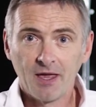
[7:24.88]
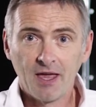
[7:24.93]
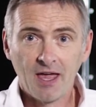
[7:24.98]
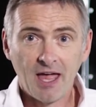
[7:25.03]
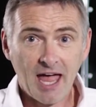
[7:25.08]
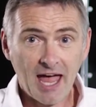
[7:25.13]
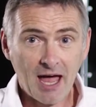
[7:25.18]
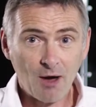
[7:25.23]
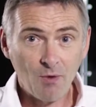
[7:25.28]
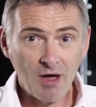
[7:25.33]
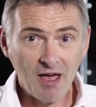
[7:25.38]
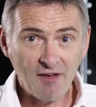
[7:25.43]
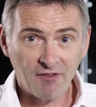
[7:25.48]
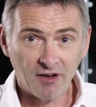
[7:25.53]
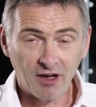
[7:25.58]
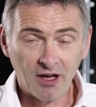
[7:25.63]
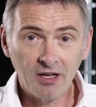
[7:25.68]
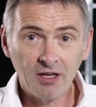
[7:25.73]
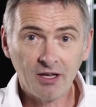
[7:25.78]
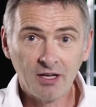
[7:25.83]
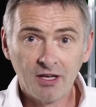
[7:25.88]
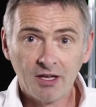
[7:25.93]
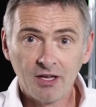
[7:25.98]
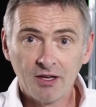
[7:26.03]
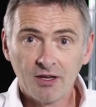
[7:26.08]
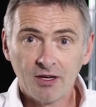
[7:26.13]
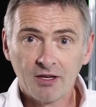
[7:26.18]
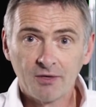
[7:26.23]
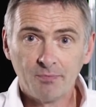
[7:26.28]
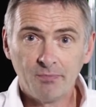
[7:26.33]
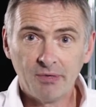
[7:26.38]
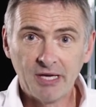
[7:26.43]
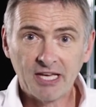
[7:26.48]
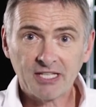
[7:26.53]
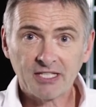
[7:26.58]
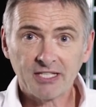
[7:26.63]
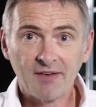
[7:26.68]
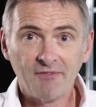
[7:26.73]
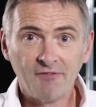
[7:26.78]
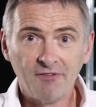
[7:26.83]
However, BS
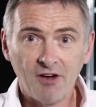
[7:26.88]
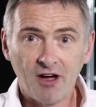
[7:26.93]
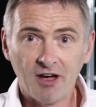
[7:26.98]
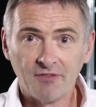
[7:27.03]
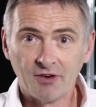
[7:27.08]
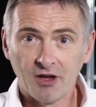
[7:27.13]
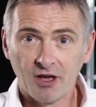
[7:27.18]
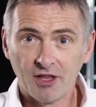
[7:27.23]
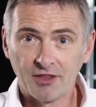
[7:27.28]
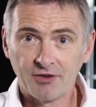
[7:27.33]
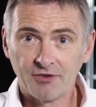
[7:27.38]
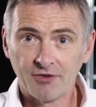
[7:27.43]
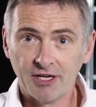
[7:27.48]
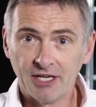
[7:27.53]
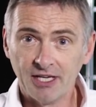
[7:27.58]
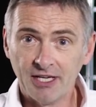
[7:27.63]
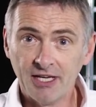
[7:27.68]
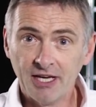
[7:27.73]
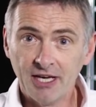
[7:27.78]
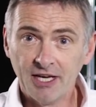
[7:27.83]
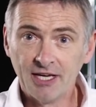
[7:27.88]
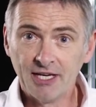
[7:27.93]
7593